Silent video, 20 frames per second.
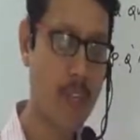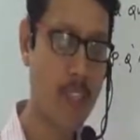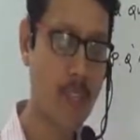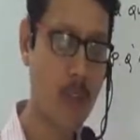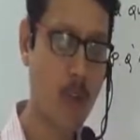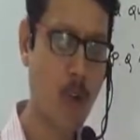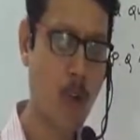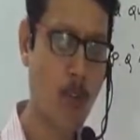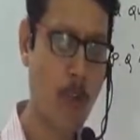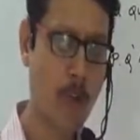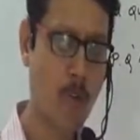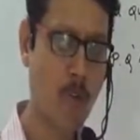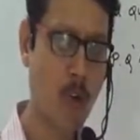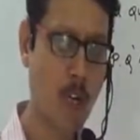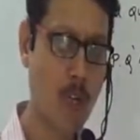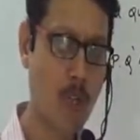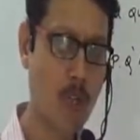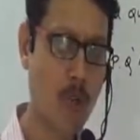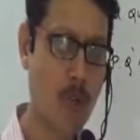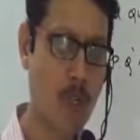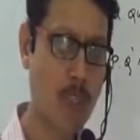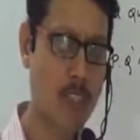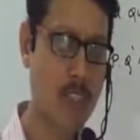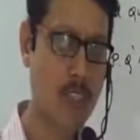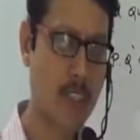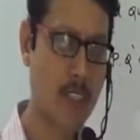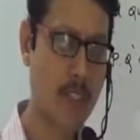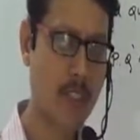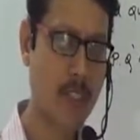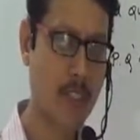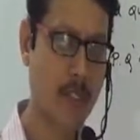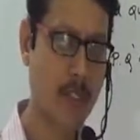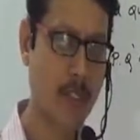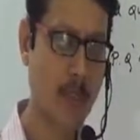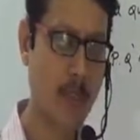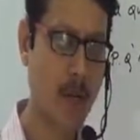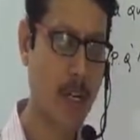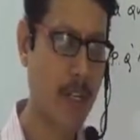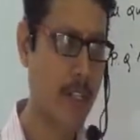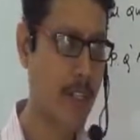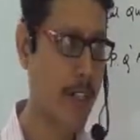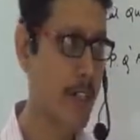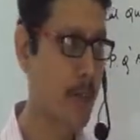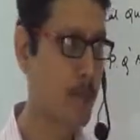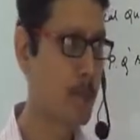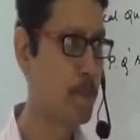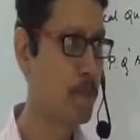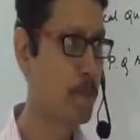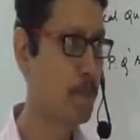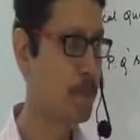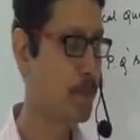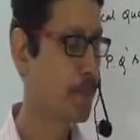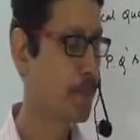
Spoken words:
I think copper water bottles are there in the market.